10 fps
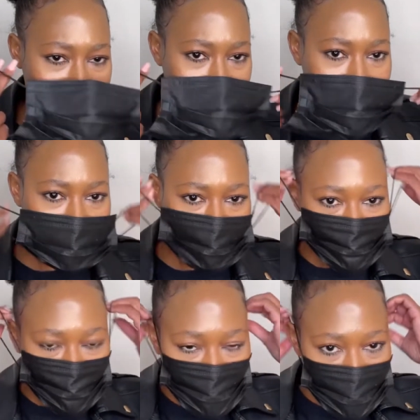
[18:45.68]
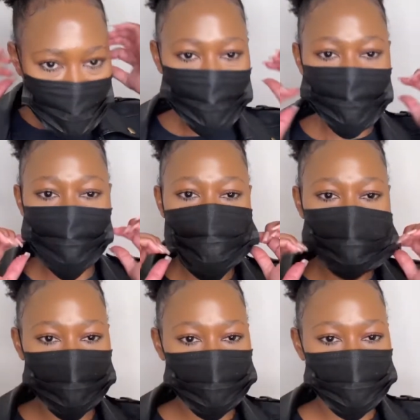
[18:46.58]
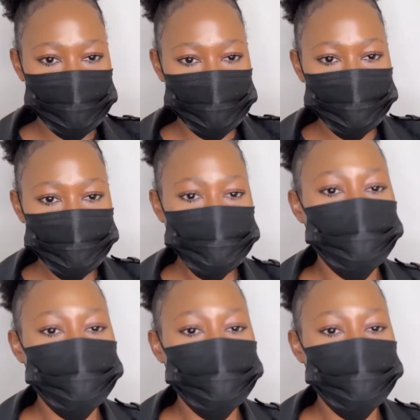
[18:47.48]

I just feel like it's not giving.